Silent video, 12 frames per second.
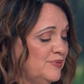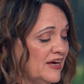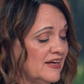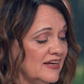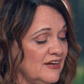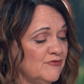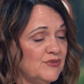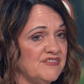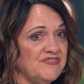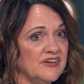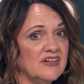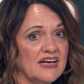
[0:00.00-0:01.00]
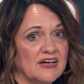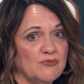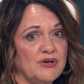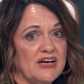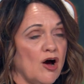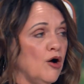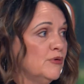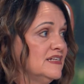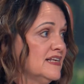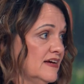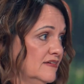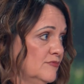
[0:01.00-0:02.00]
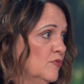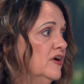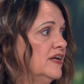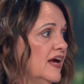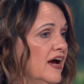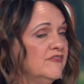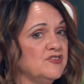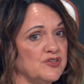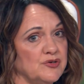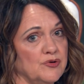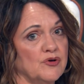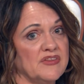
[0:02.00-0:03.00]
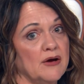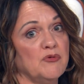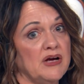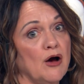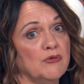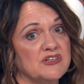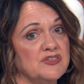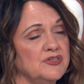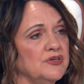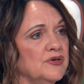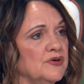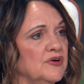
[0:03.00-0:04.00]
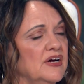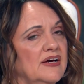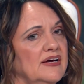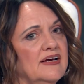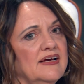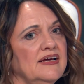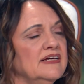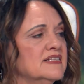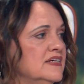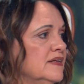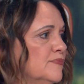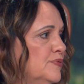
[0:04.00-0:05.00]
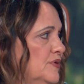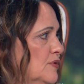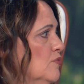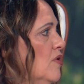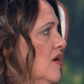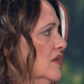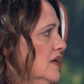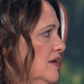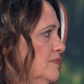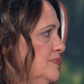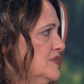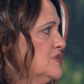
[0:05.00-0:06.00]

but if we feel like we always, one, have to, or that we always do, it's gonna put a wall up right.